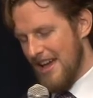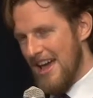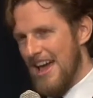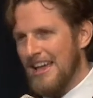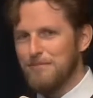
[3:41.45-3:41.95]

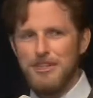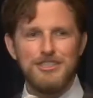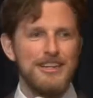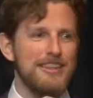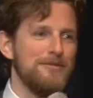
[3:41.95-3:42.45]
And much
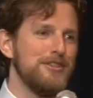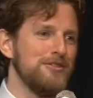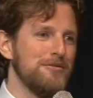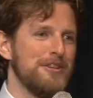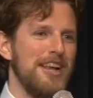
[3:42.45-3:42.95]
like the
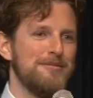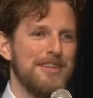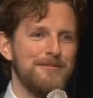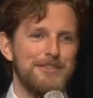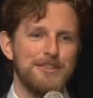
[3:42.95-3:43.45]
original WordCamp
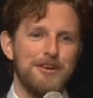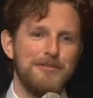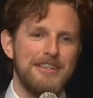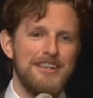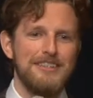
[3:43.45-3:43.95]
San Francisco,
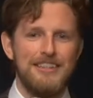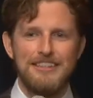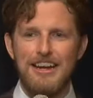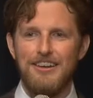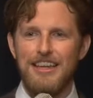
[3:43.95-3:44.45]
it doesn't
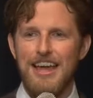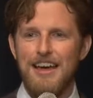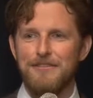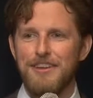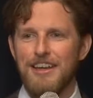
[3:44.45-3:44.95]
entirely
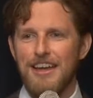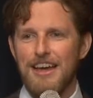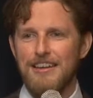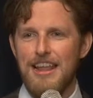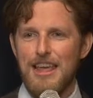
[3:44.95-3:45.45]
have
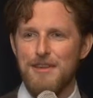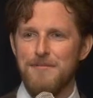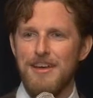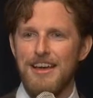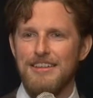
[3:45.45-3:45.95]
a
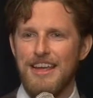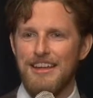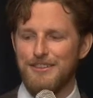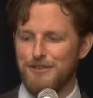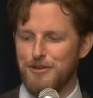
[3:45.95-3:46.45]
name, a
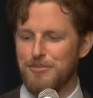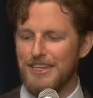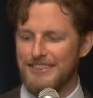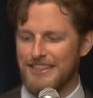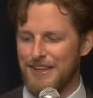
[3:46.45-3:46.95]
date, or a
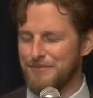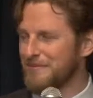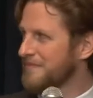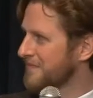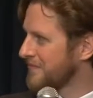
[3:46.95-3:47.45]
place yet.
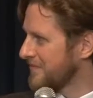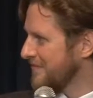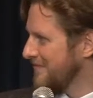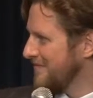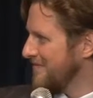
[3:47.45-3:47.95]

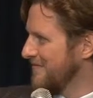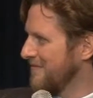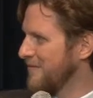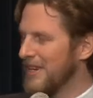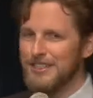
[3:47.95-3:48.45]

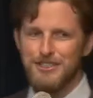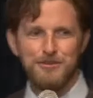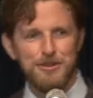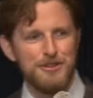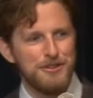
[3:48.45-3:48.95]
But next year,
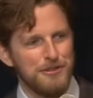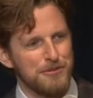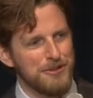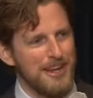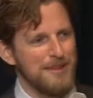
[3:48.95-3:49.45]
we're going to do a
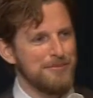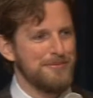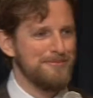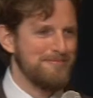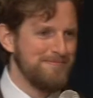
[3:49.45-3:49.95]
WordCamp,
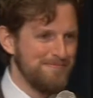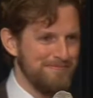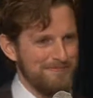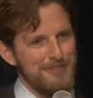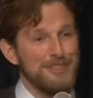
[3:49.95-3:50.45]

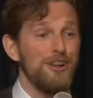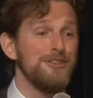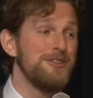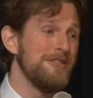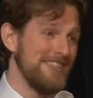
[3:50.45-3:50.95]
let's call
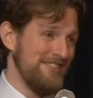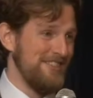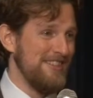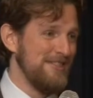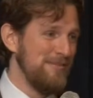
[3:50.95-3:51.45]
it U S,
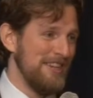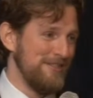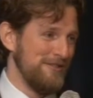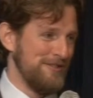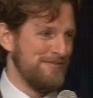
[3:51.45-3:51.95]
just as a
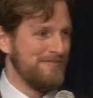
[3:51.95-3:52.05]
placeholder.